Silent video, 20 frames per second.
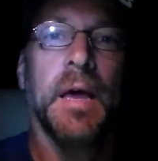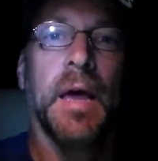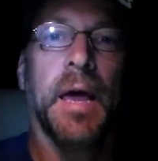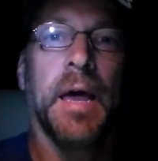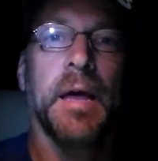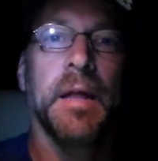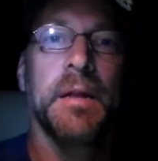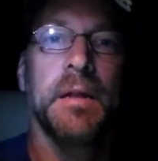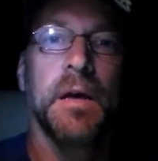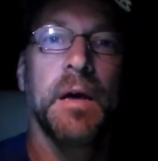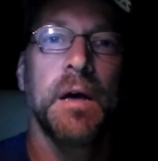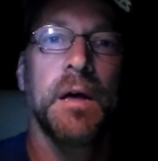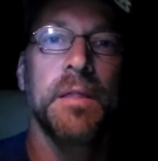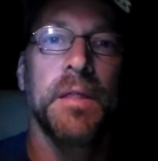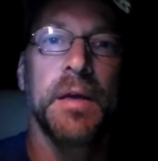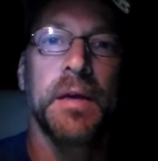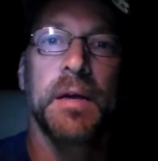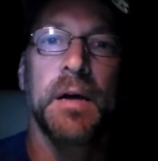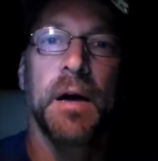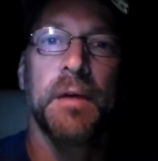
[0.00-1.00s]
And
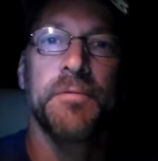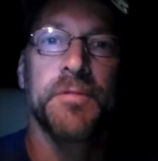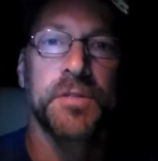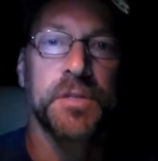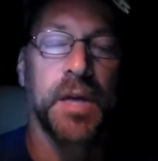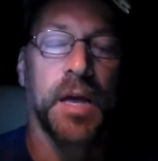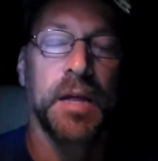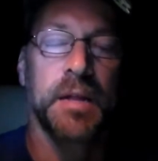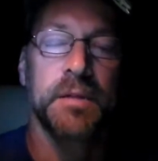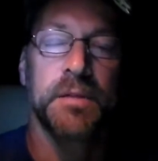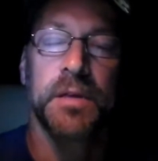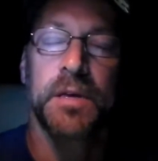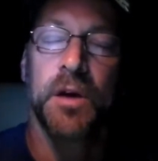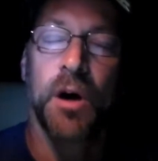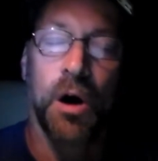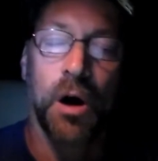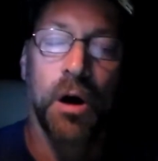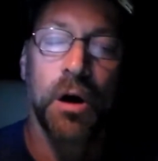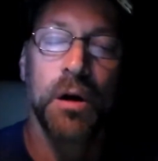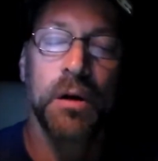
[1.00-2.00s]
they confiscated the
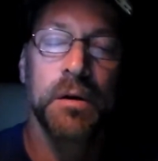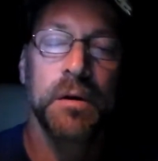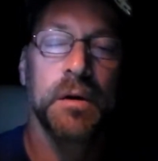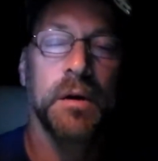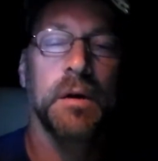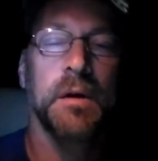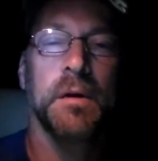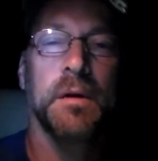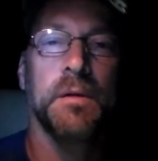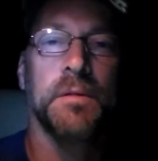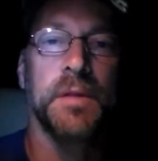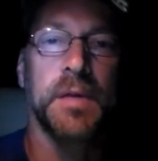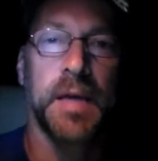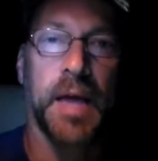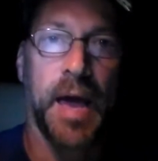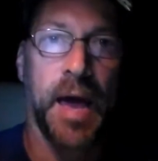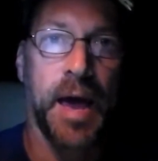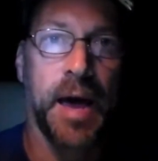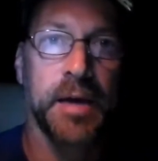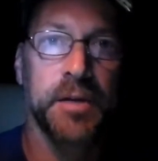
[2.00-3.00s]
car, the
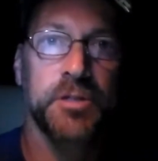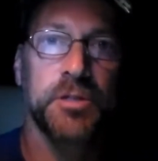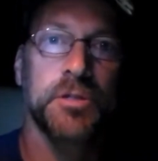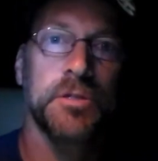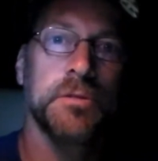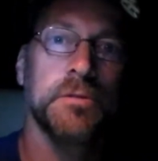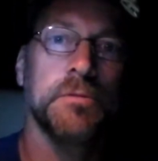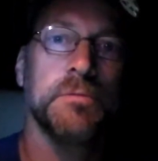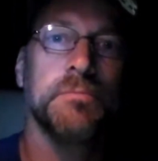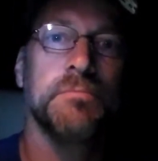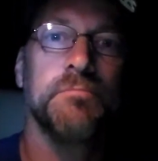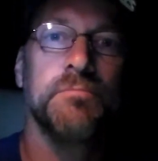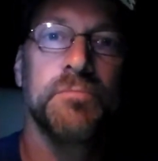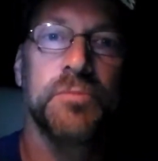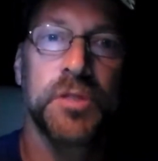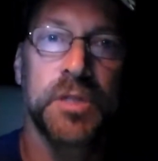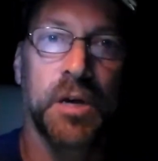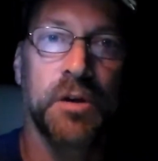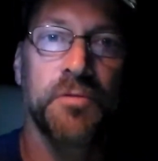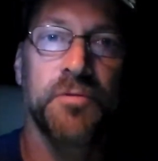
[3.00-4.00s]
cash,
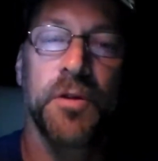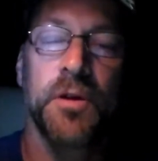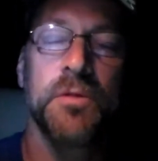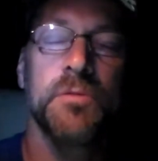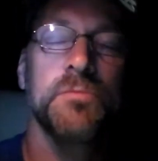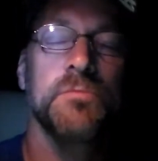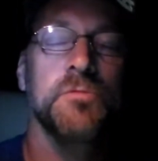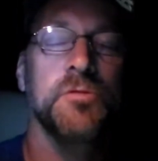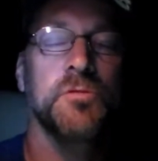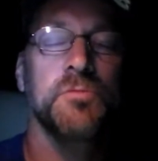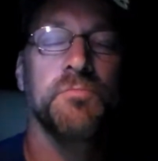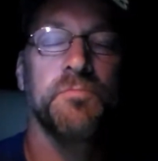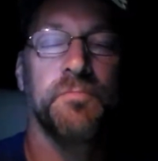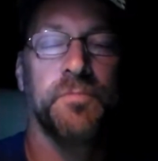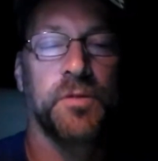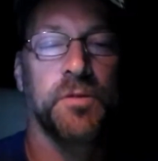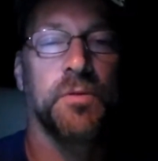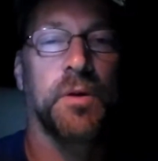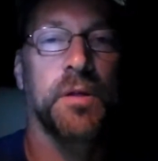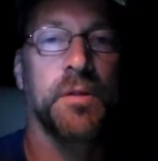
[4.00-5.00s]
cell phones, a
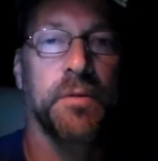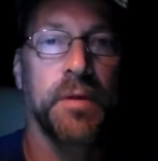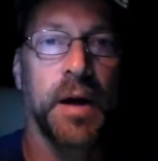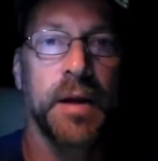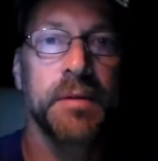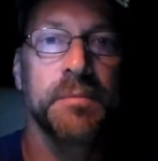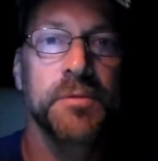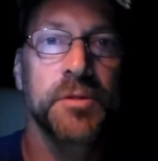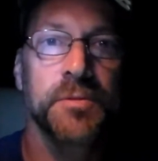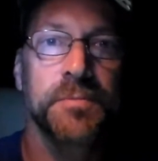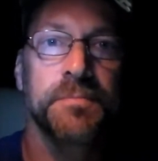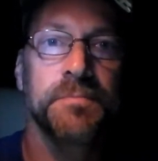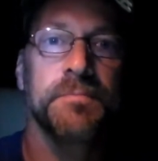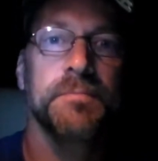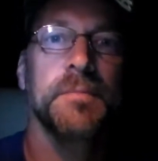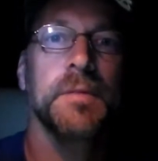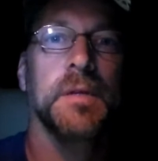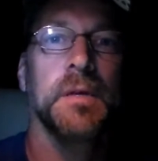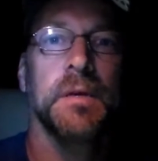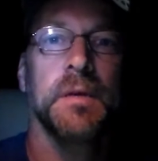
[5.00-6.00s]
few other items.
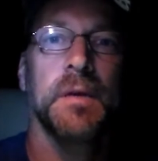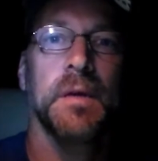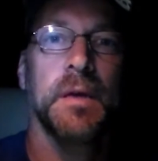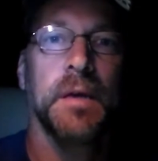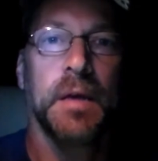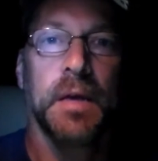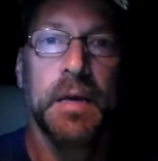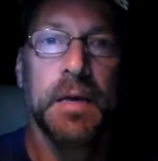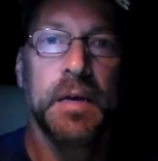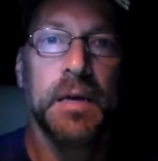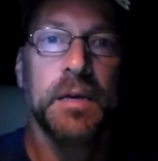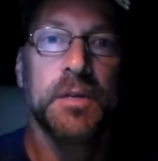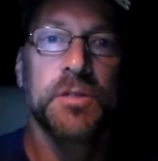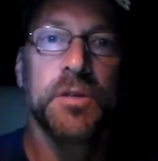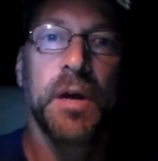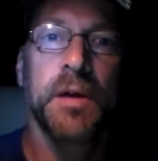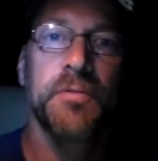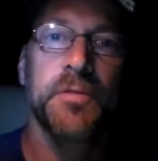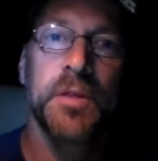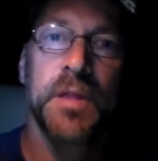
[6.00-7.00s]

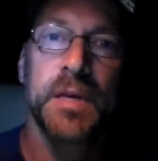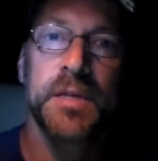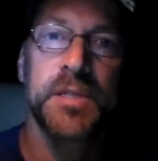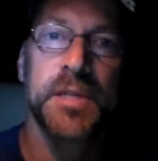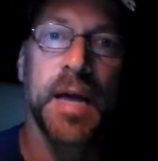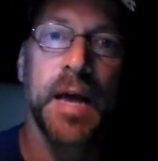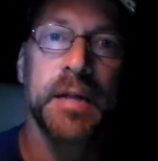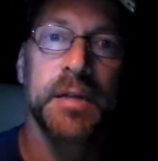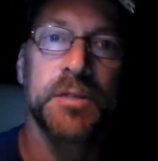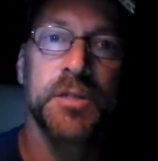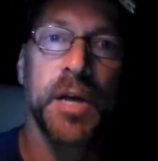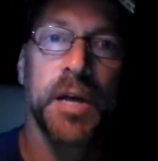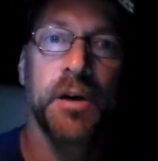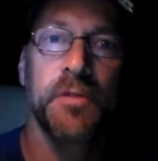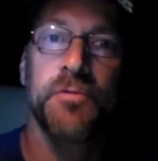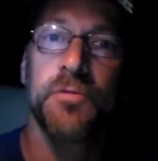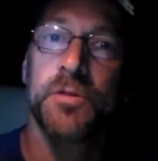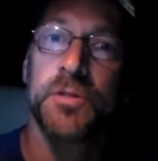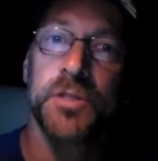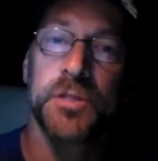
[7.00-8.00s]
So after they sat in jail
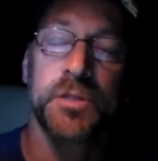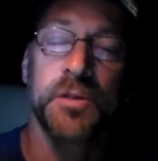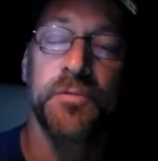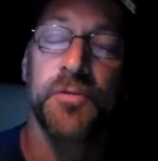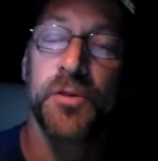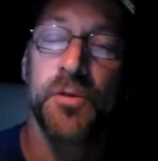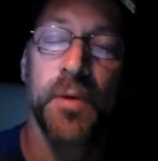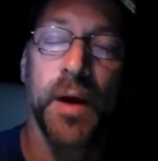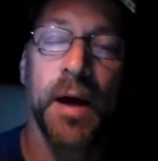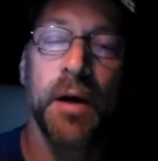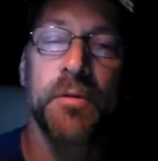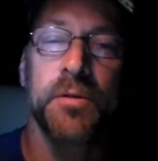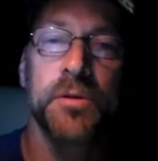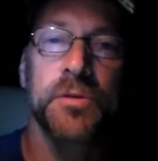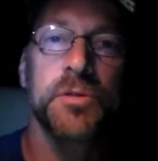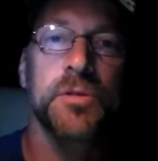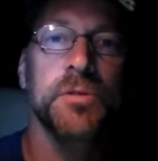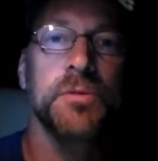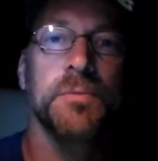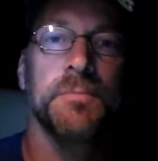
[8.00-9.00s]
for just a few
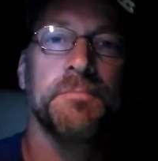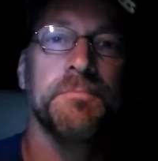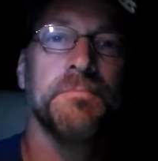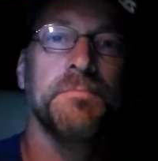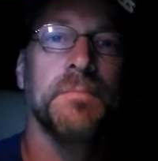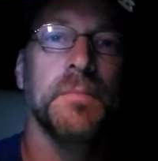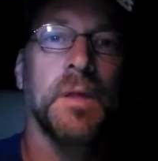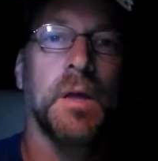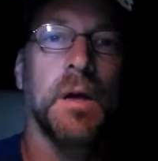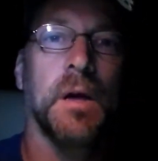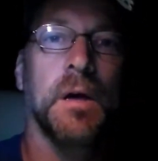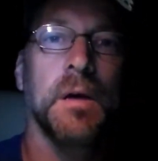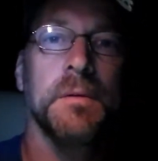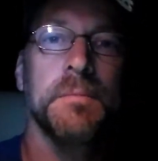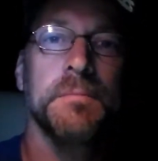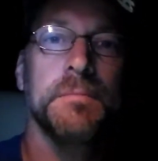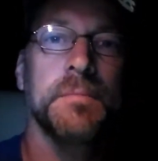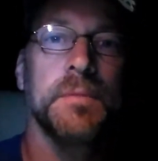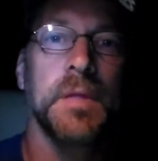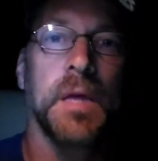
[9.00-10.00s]
hours,
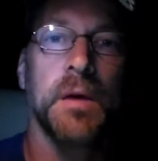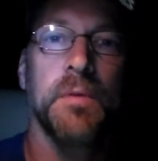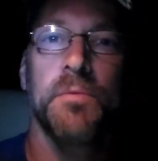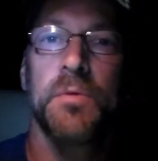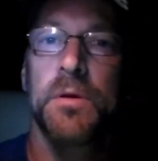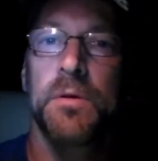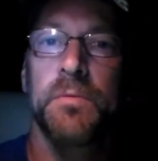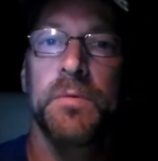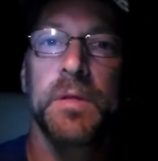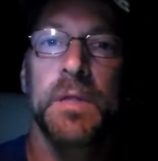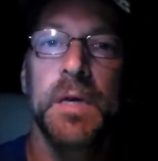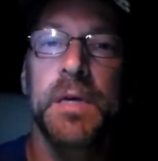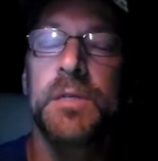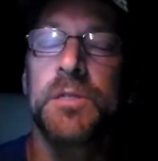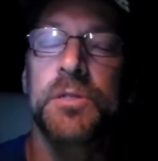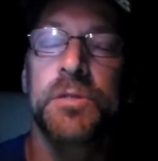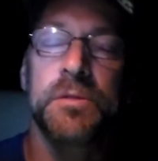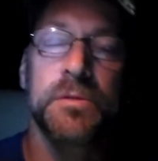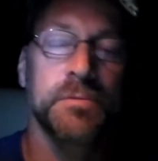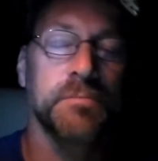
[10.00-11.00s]
they were
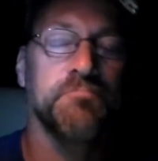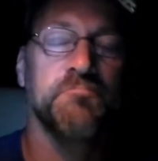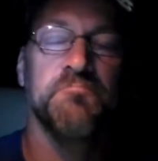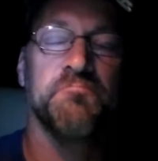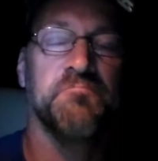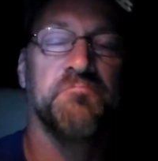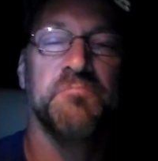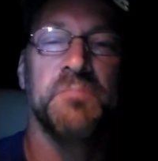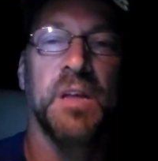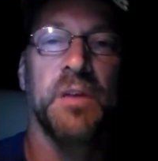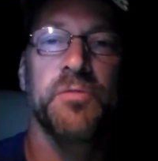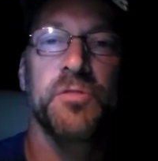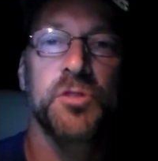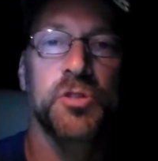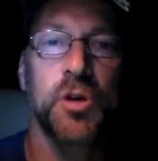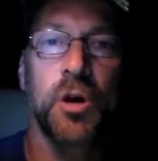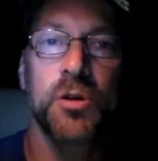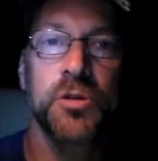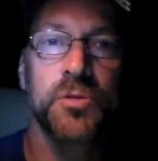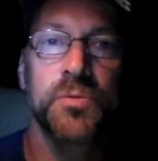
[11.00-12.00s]
released. Never
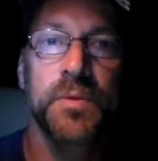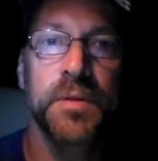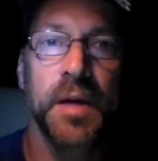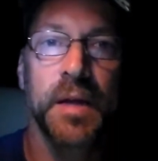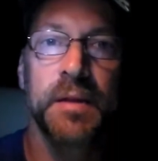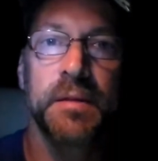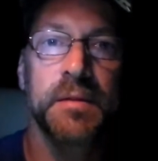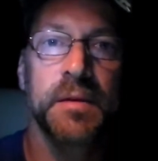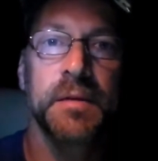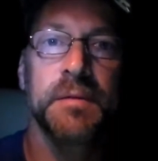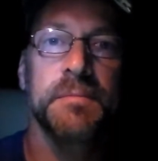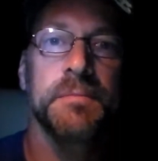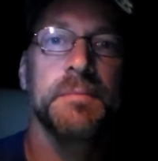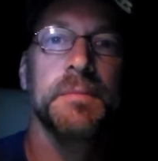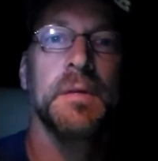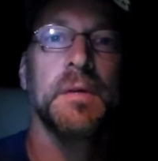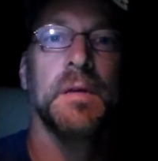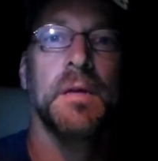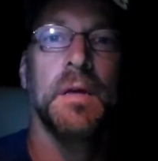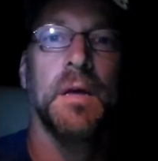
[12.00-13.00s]
charged with anything,
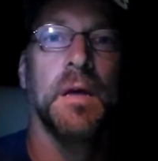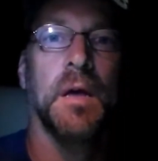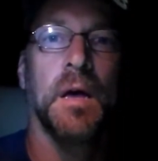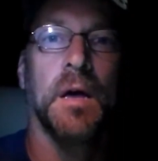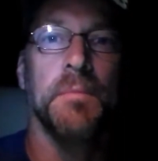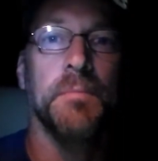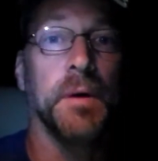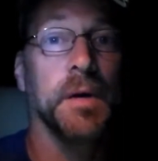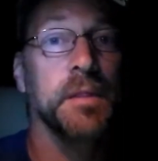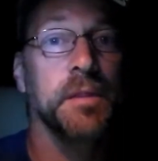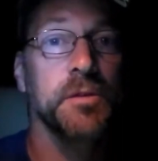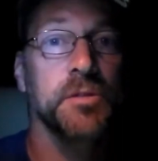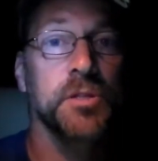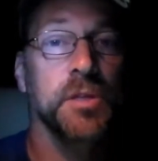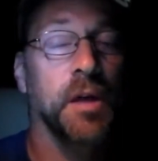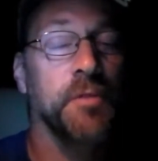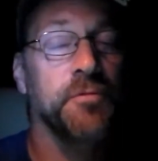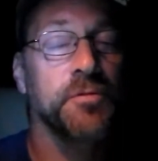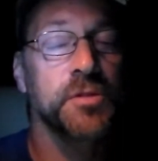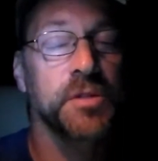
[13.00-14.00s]
but their
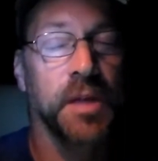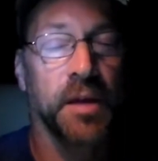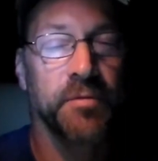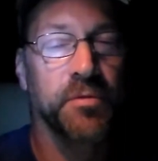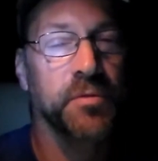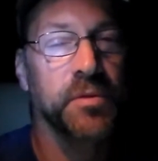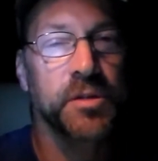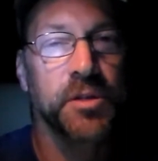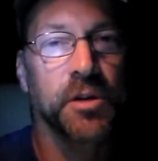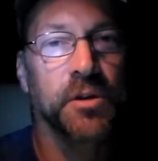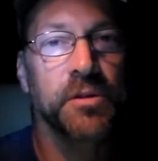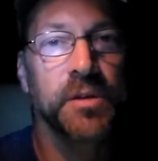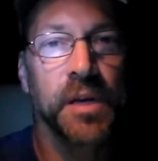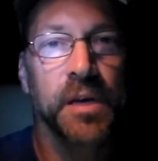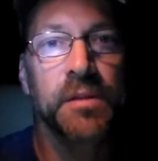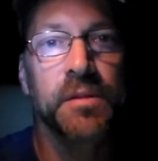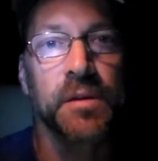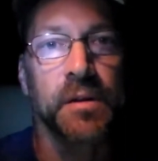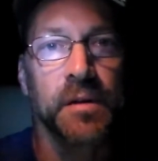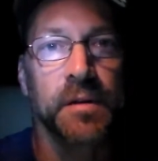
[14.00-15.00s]
stuff was never returned
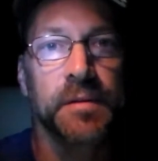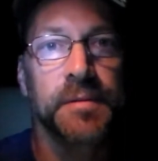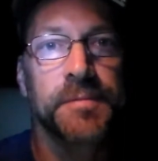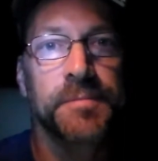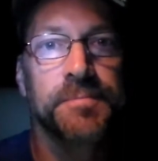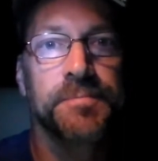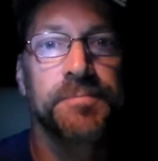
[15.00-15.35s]
either.